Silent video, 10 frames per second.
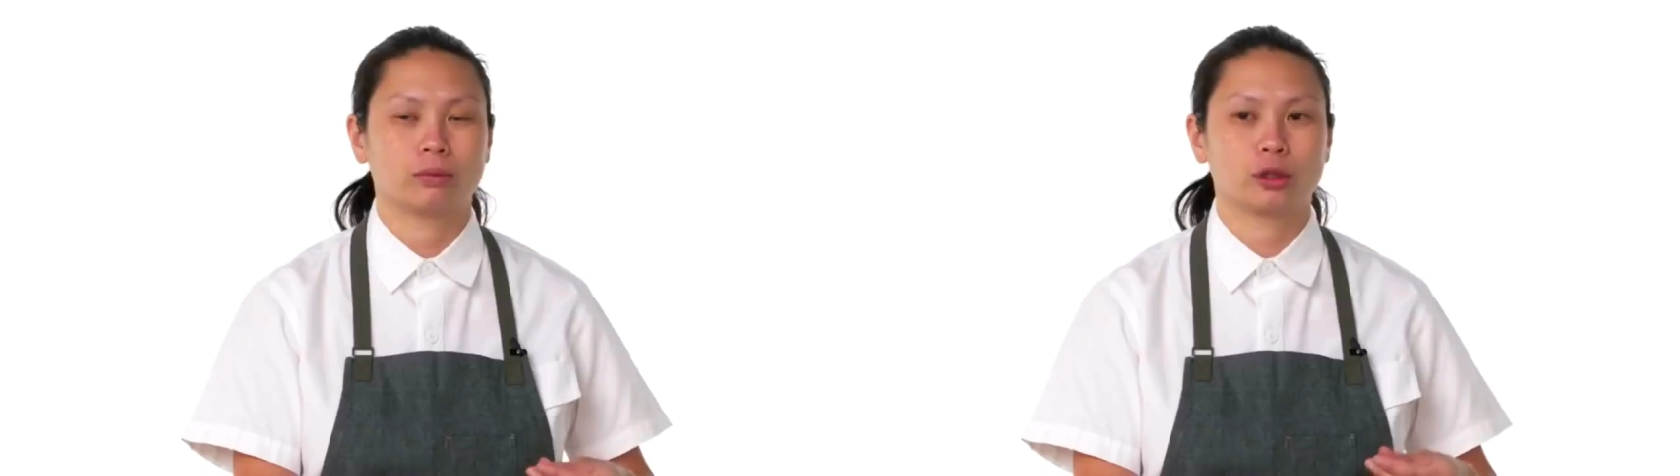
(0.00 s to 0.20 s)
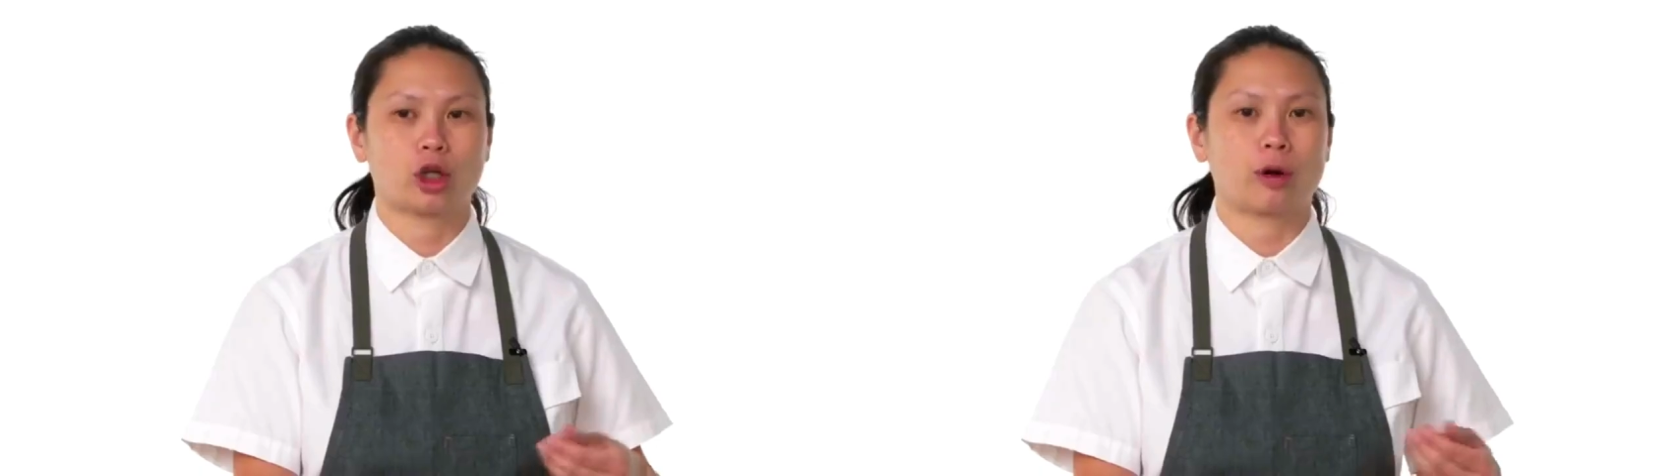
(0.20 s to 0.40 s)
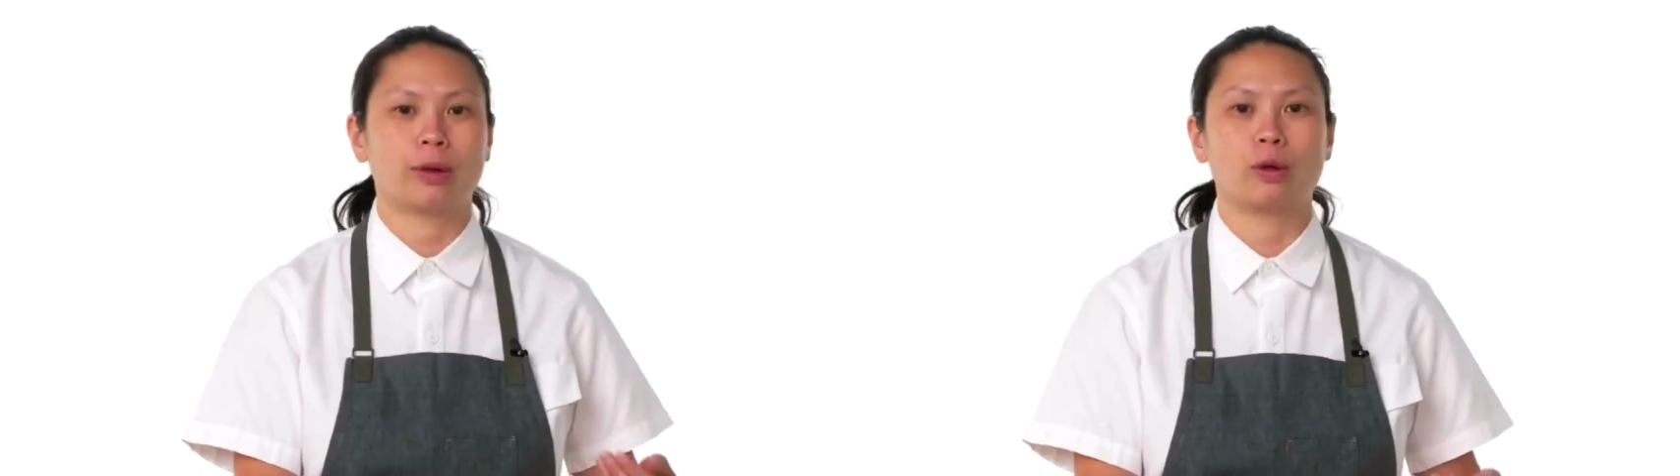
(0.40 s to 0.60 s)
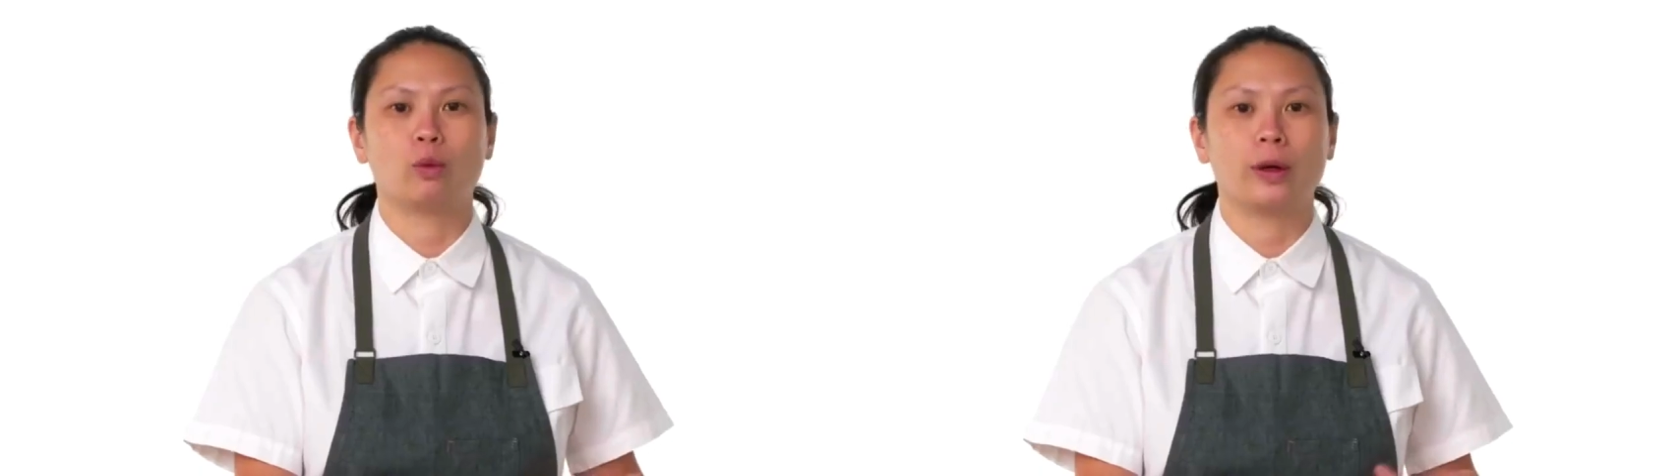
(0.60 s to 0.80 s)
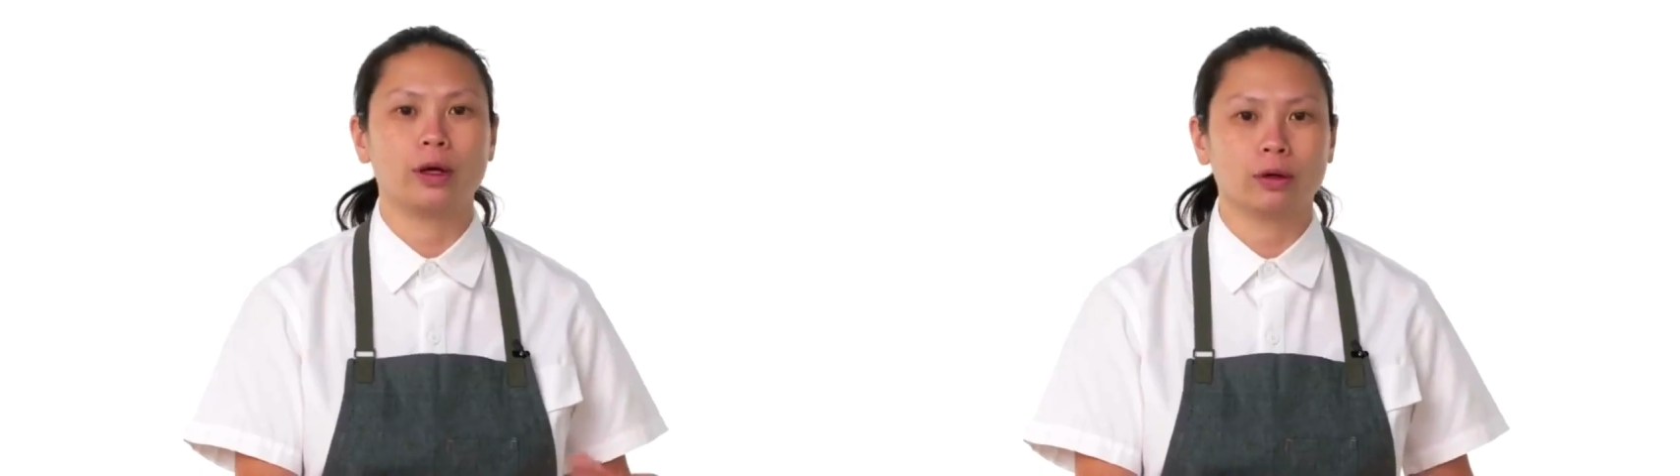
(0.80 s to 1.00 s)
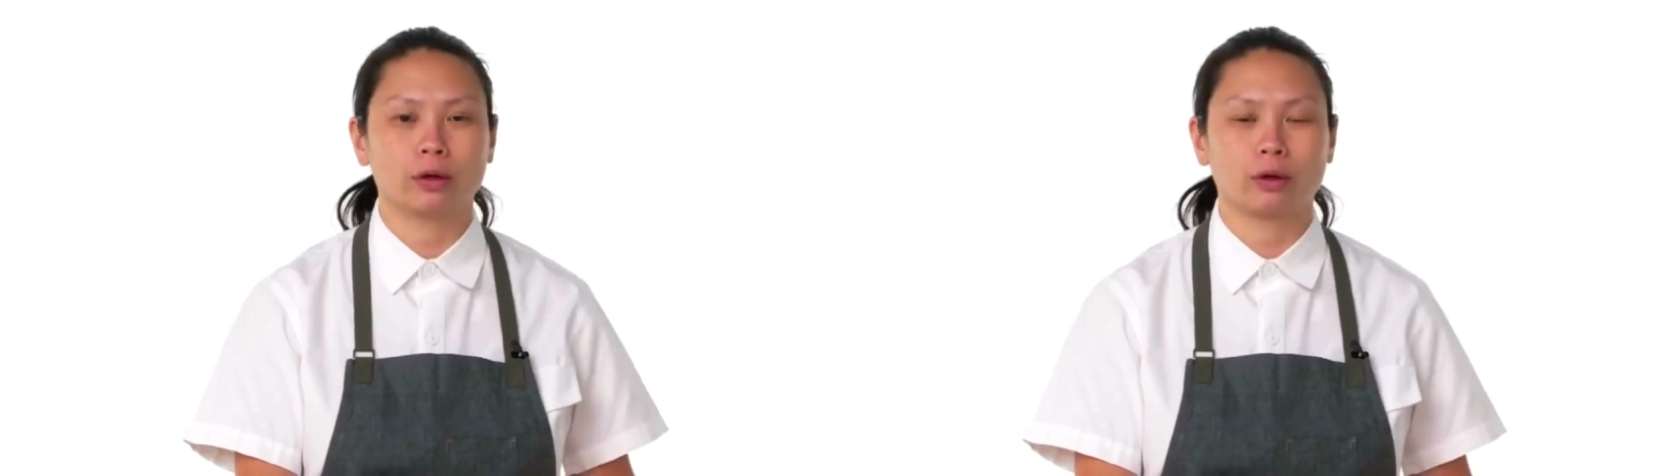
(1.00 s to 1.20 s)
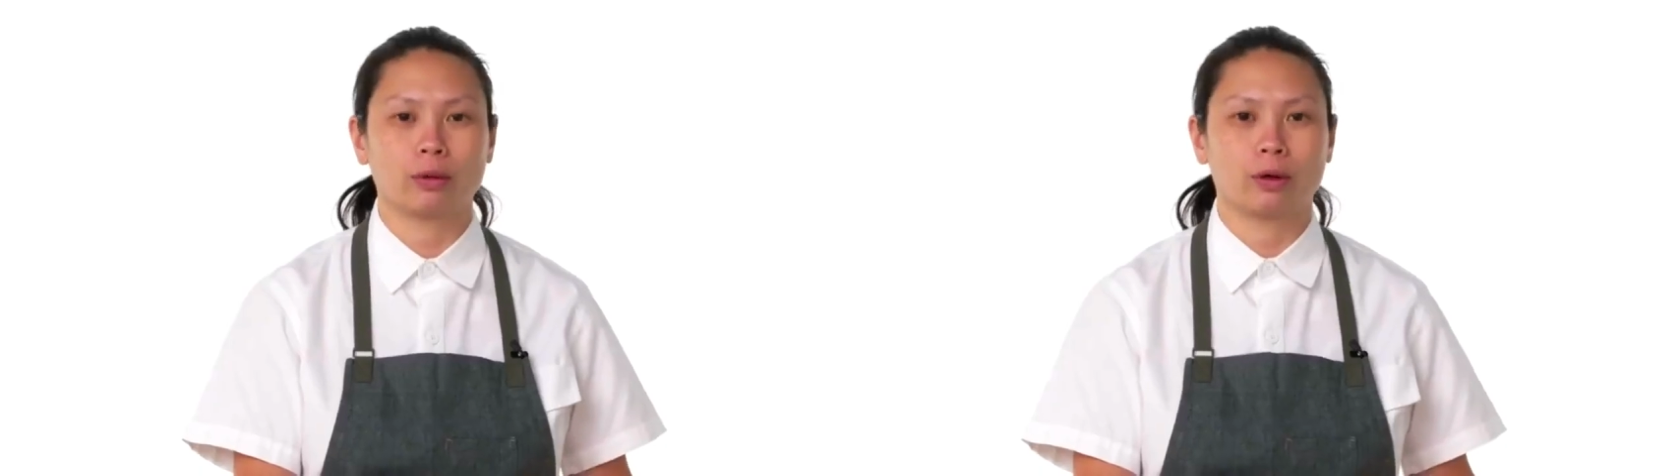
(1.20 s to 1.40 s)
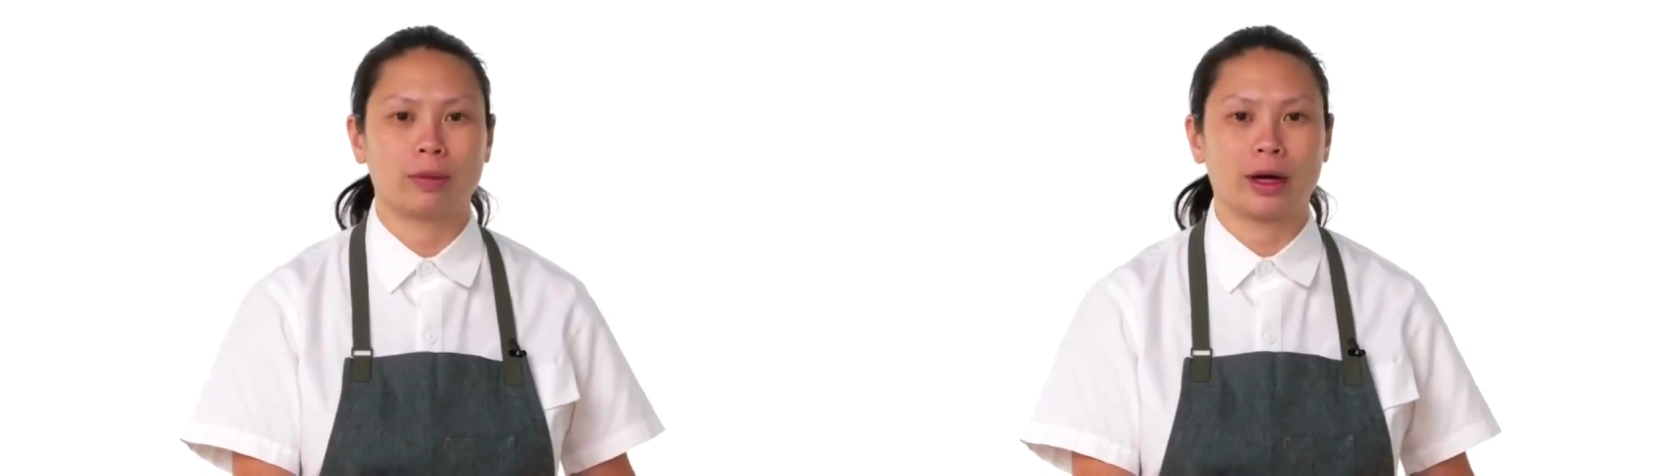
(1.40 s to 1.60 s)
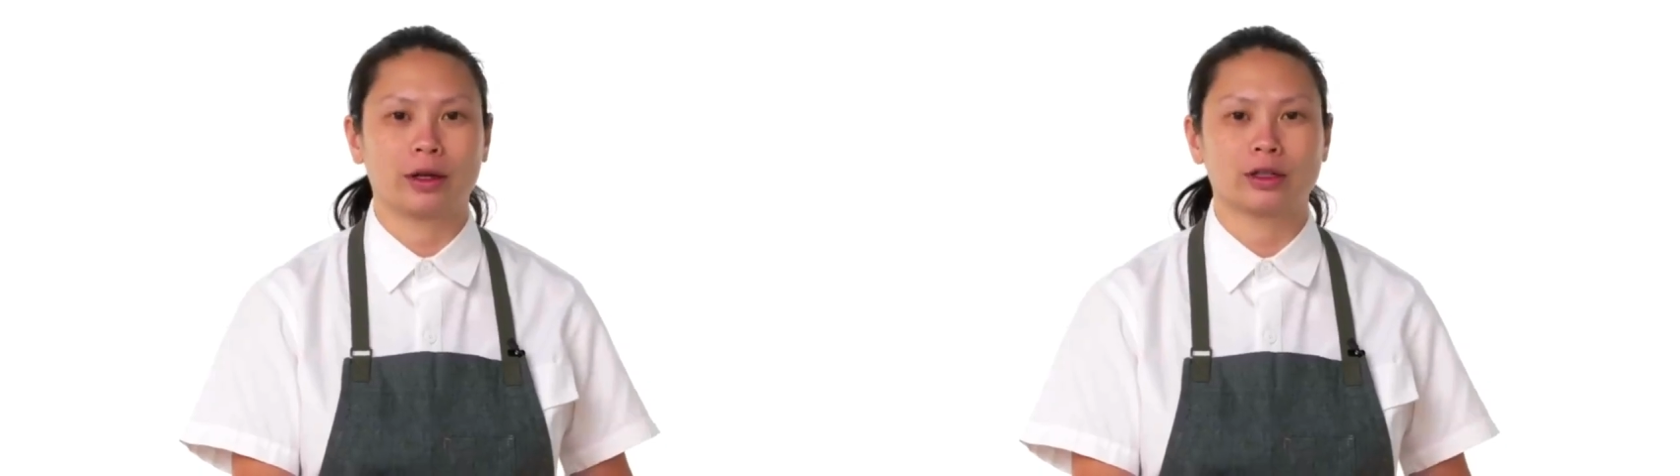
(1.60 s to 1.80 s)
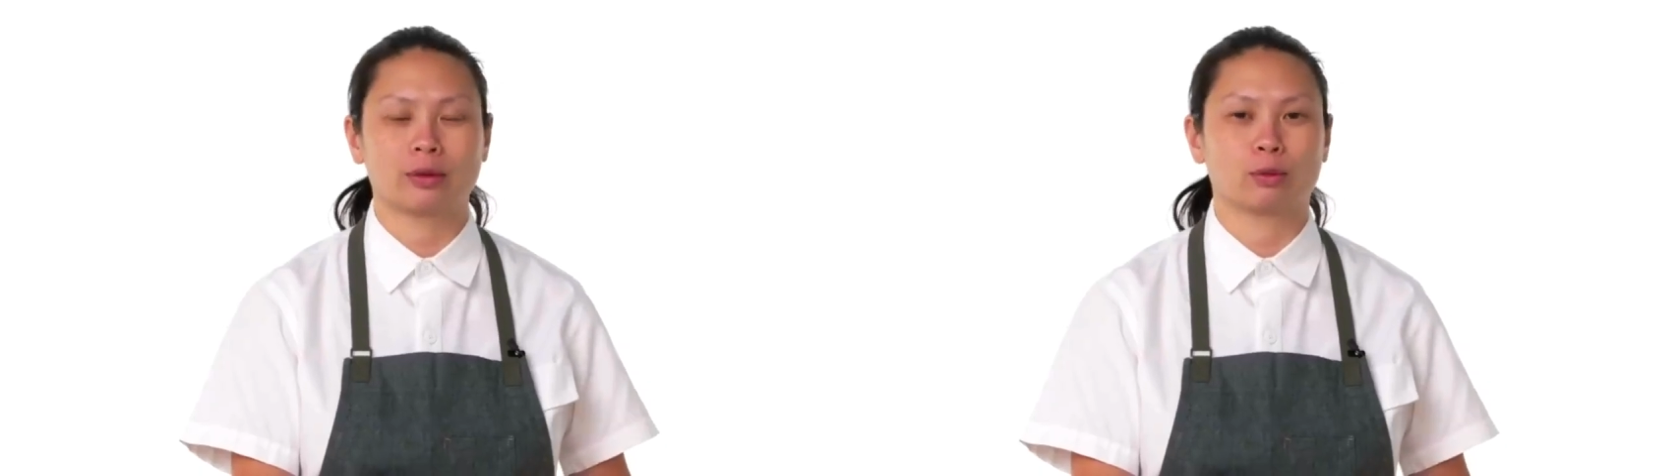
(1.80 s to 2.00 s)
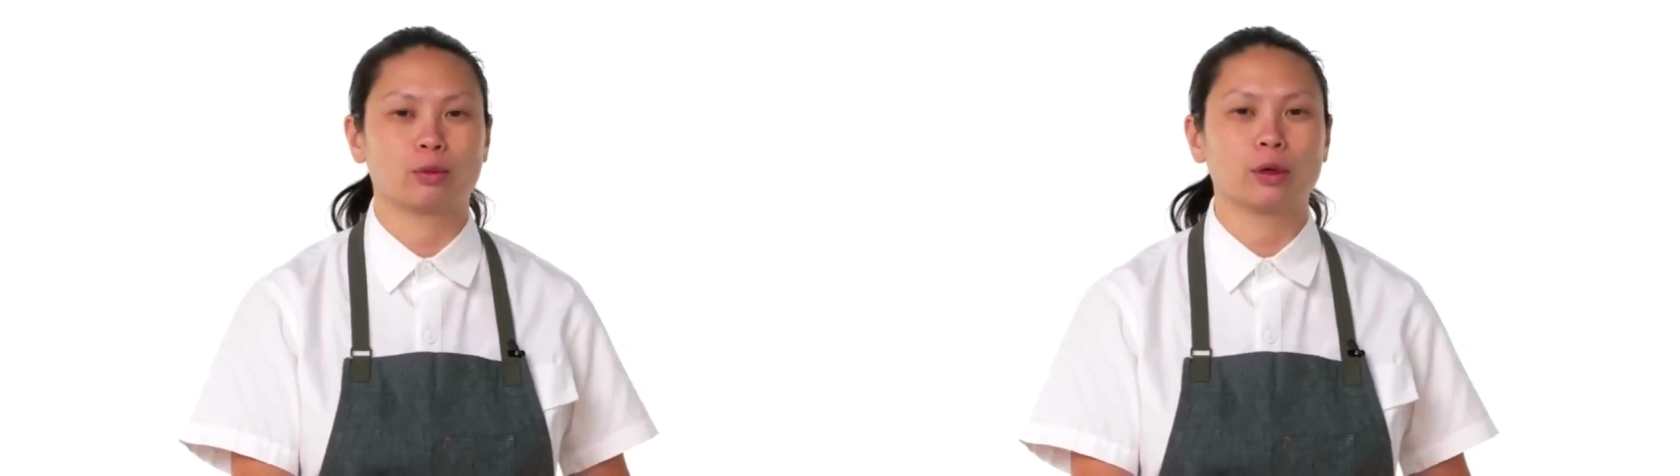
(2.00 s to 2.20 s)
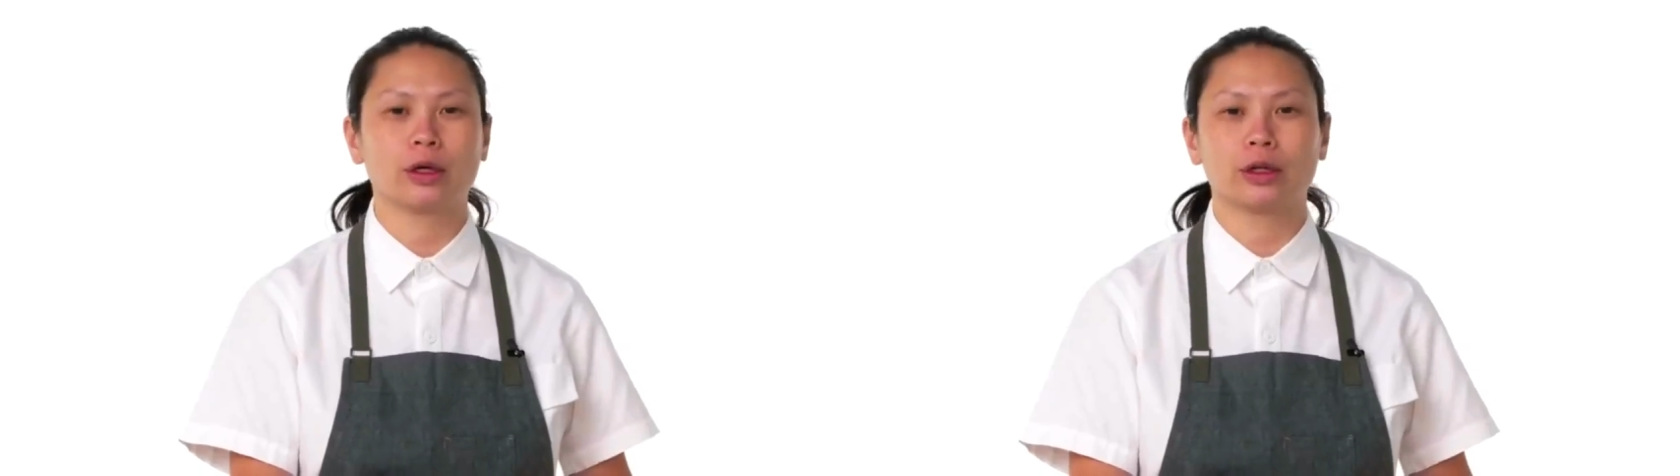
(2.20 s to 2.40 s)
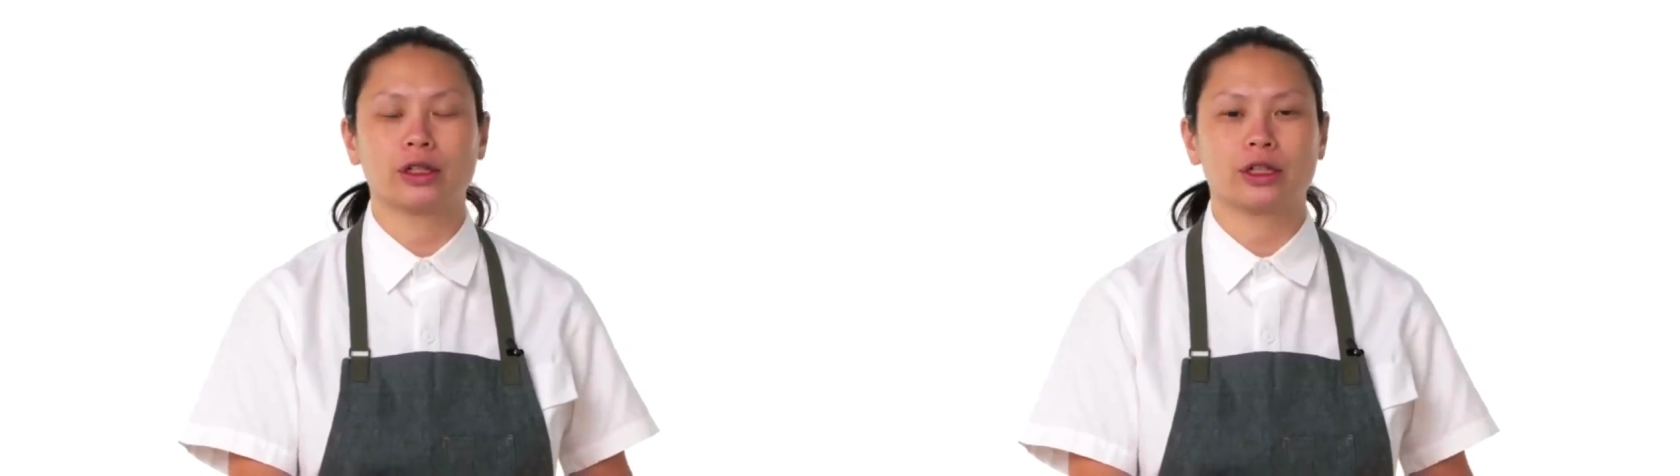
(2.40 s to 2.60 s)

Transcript: sharpening wheel or mechanism really